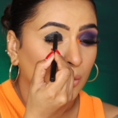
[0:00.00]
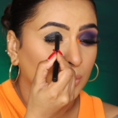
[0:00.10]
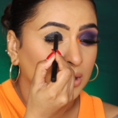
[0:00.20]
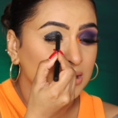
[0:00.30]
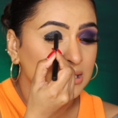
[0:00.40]

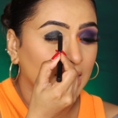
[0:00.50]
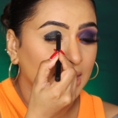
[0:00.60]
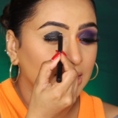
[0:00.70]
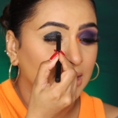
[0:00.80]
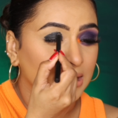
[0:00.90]
with a
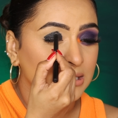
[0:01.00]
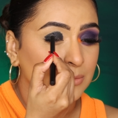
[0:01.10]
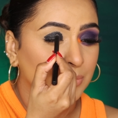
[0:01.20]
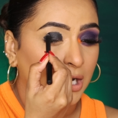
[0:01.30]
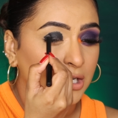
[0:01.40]
slight
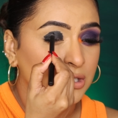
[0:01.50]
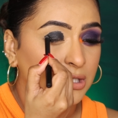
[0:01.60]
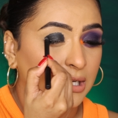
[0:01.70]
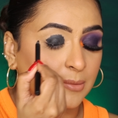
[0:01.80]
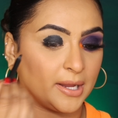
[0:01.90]
dense brush
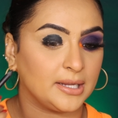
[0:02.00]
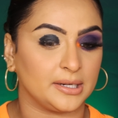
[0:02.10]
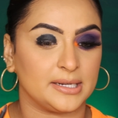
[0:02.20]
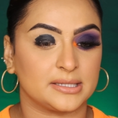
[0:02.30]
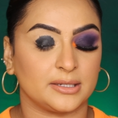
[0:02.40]
till my
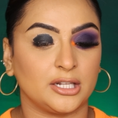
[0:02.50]
crease.